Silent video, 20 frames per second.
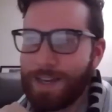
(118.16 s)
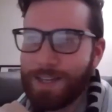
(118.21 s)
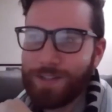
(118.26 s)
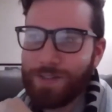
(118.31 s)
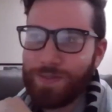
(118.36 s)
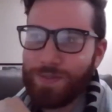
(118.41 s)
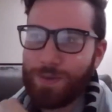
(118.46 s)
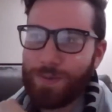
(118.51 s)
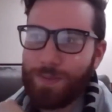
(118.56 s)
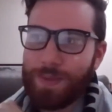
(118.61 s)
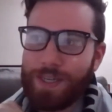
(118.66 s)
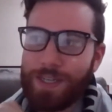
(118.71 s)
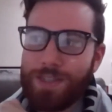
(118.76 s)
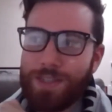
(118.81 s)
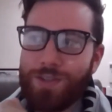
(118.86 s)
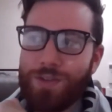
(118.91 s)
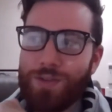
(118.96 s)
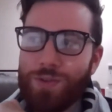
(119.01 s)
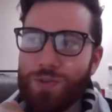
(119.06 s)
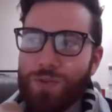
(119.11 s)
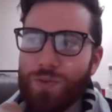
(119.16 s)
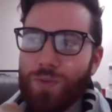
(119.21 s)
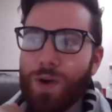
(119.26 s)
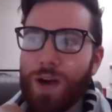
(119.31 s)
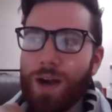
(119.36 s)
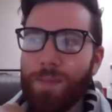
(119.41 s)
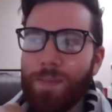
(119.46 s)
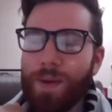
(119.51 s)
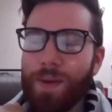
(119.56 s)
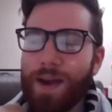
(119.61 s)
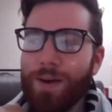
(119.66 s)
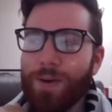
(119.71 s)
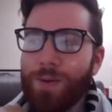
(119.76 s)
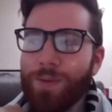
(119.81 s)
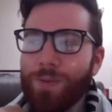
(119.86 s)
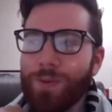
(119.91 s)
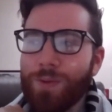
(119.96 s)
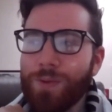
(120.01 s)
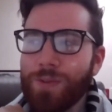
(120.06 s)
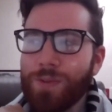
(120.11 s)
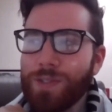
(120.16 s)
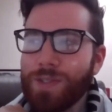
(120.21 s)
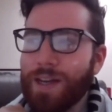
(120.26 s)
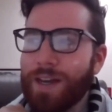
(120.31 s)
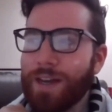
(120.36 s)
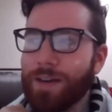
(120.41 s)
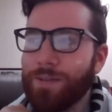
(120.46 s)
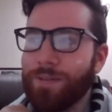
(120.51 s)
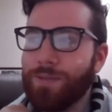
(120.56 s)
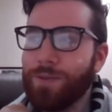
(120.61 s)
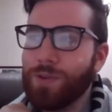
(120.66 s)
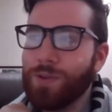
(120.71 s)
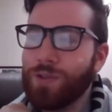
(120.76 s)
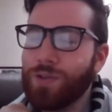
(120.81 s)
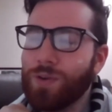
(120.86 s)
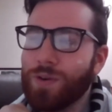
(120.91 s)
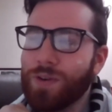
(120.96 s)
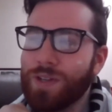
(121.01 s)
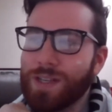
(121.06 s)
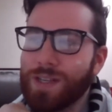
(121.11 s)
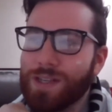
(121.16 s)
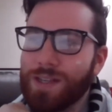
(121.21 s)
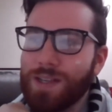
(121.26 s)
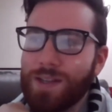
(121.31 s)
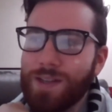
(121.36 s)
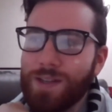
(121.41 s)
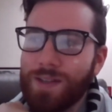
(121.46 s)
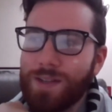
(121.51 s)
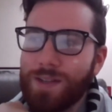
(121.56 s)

case for me to swap out Rusnak for Jordy.